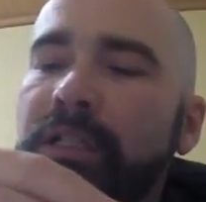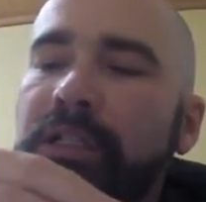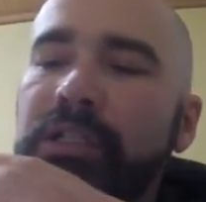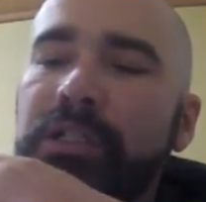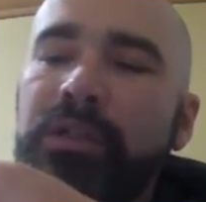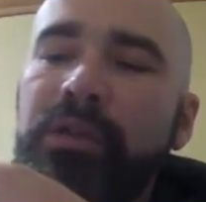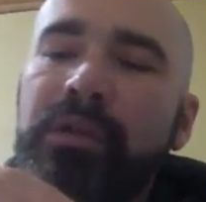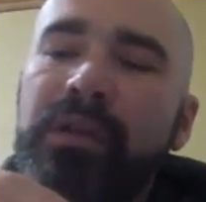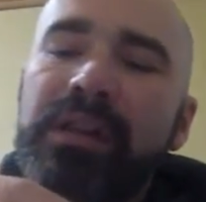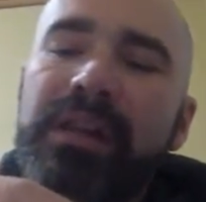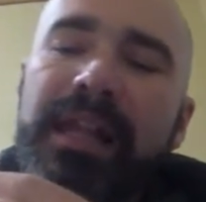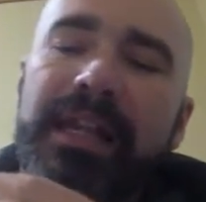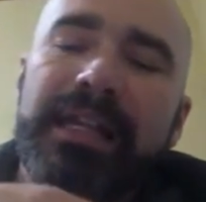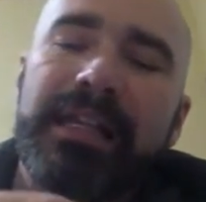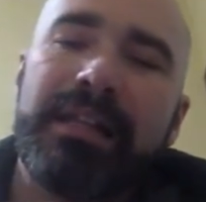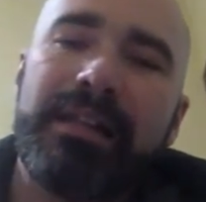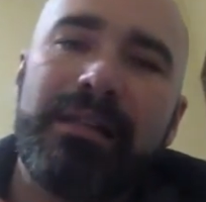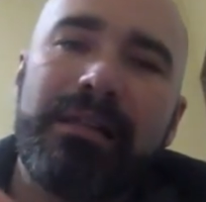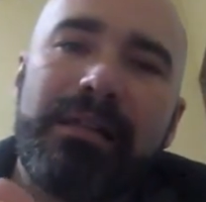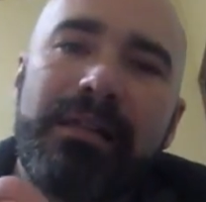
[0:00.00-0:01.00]
two
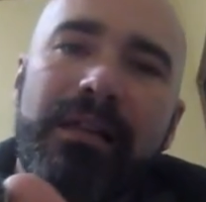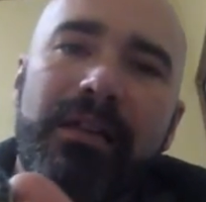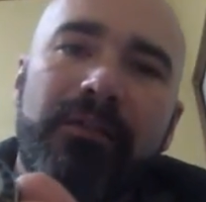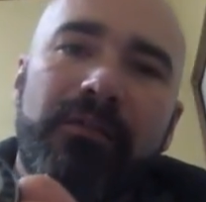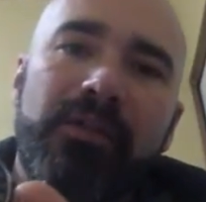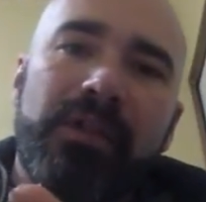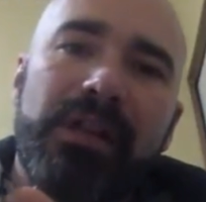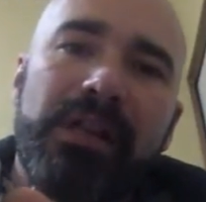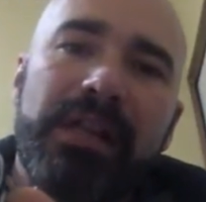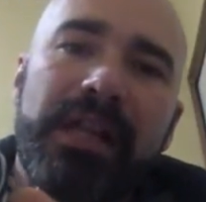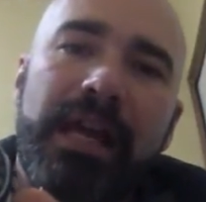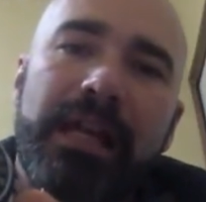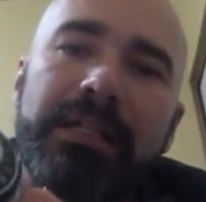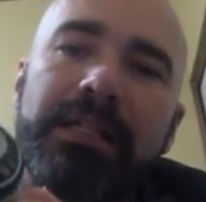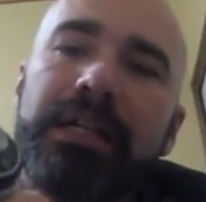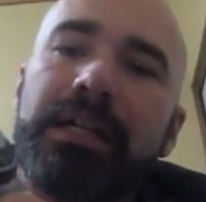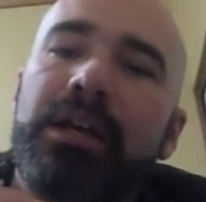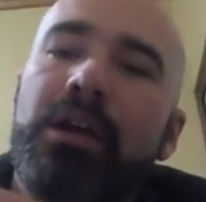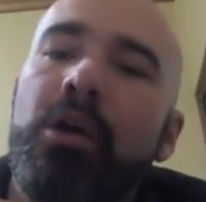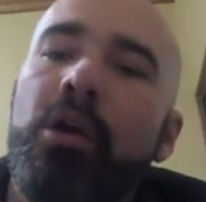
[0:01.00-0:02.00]
seconds, if you see
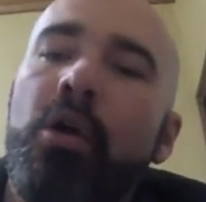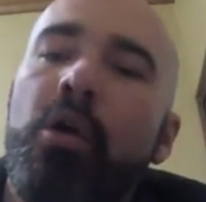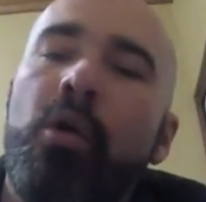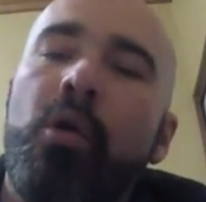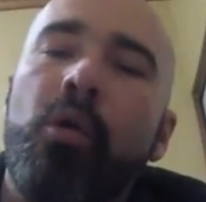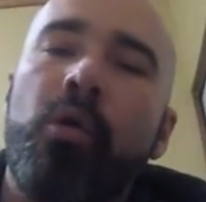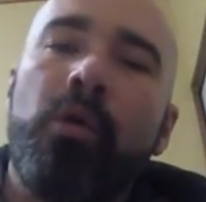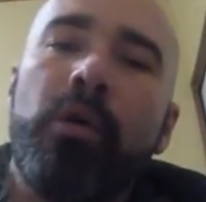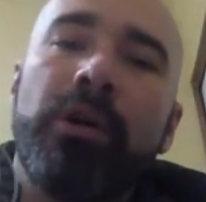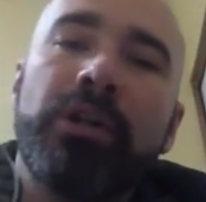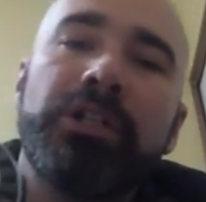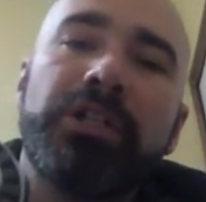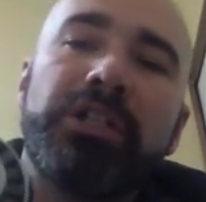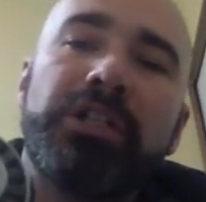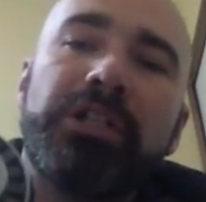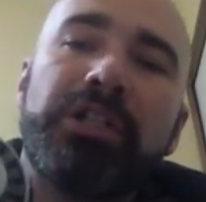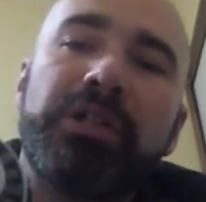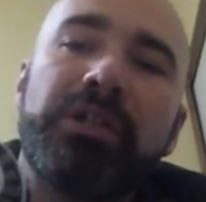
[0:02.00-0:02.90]
that orange